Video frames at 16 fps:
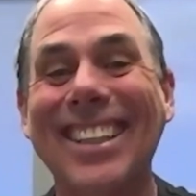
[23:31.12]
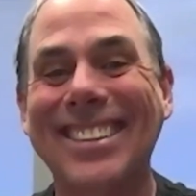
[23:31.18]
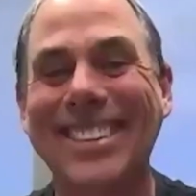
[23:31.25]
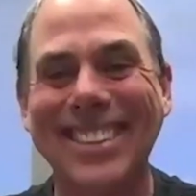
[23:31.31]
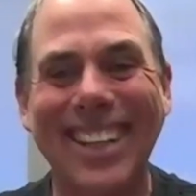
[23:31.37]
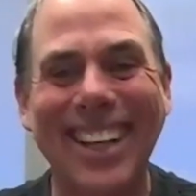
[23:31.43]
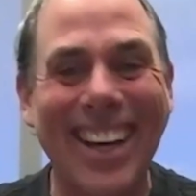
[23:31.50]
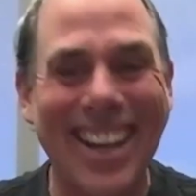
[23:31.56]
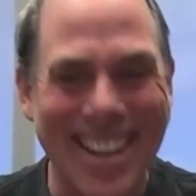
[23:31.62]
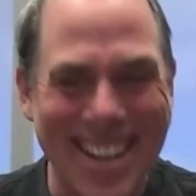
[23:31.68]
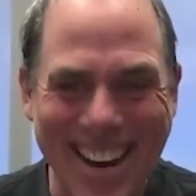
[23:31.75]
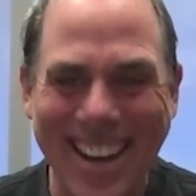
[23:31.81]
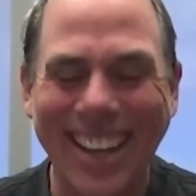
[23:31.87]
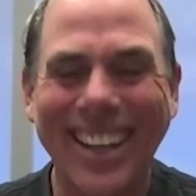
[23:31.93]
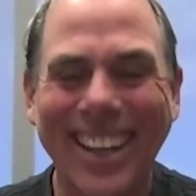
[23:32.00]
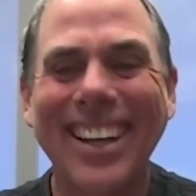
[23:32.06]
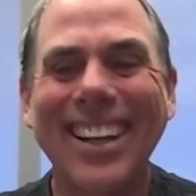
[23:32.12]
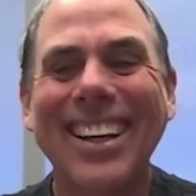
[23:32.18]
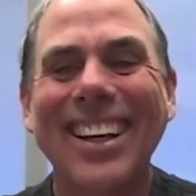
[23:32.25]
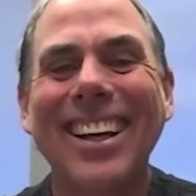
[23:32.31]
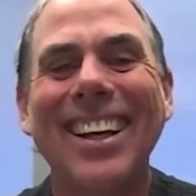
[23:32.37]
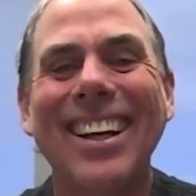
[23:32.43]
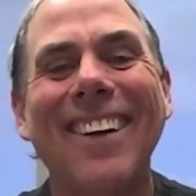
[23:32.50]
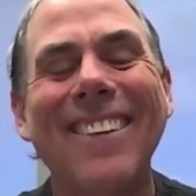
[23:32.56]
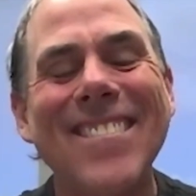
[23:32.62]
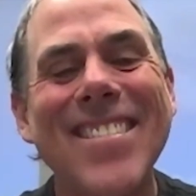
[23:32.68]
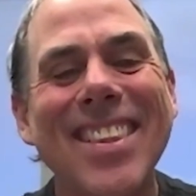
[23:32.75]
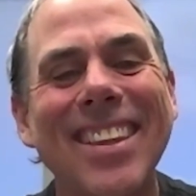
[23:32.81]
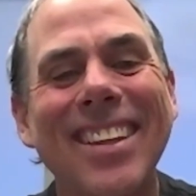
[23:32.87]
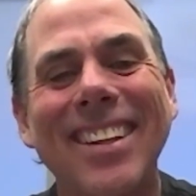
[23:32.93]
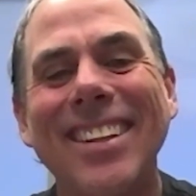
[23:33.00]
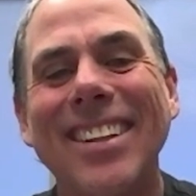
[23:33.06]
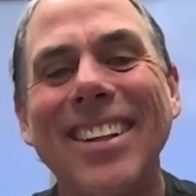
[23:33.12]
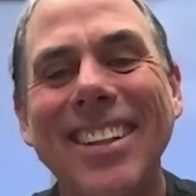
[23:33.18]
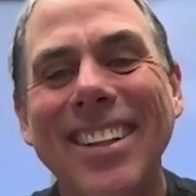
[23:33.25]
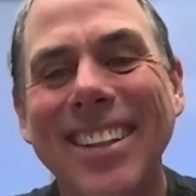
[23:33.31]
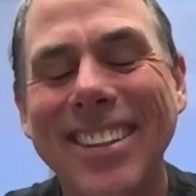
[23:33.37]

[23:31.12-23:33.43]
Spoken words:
then you start your business and you're like, yes, this is what I've